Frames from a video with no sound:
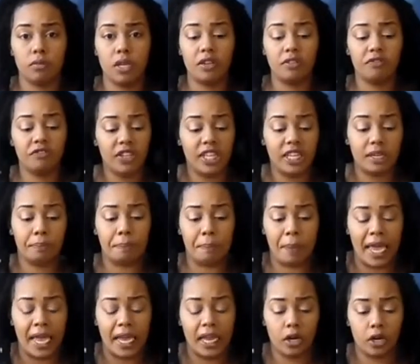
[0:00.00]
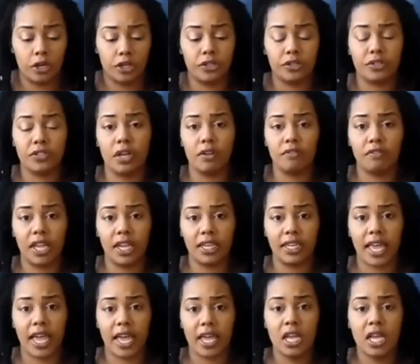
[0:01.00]
inflict pain on yourself
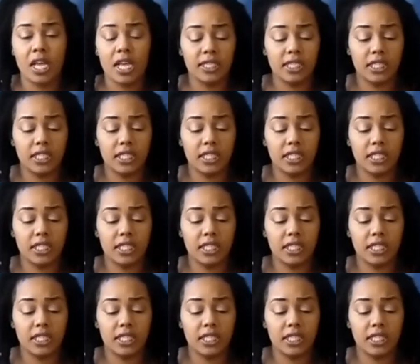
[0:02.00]
like that.